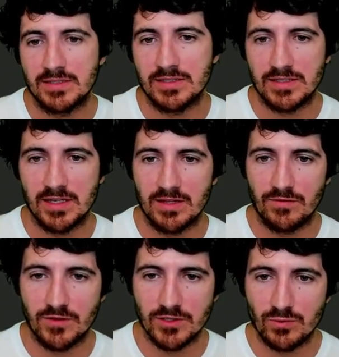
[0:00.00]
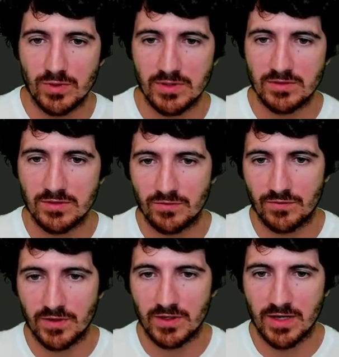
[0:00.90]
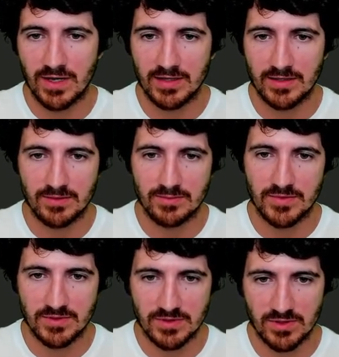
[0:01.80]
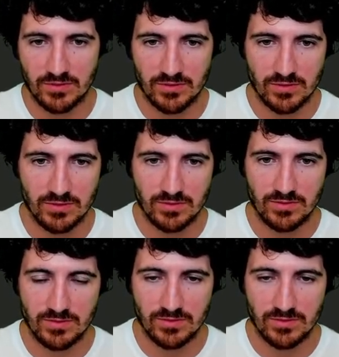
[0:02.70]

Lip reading: just get the first one. So feed items 0.